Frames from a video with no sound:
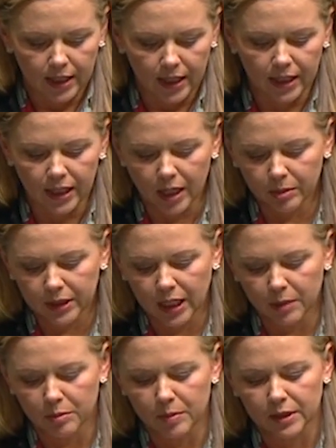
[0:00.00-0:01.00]
and enabling
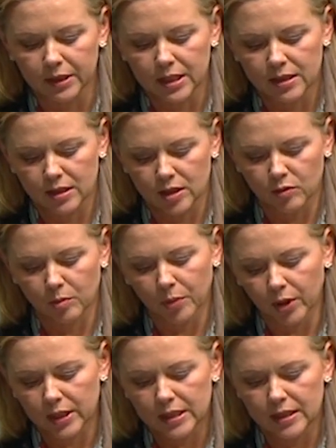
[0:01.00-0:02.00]
capabilities such as
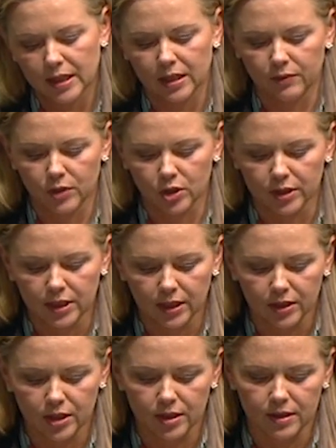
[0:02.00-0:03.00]
robotics, artificial
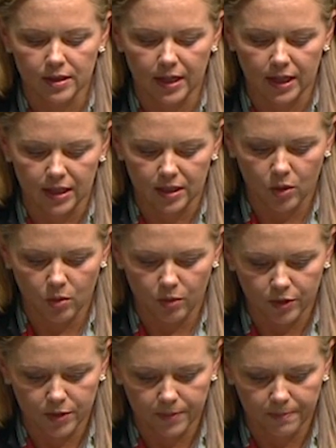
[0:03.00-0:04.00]
intelligence and
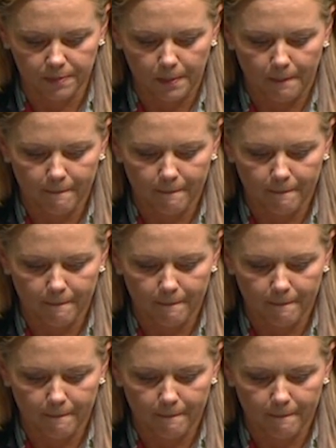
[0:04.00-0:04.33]
quantum.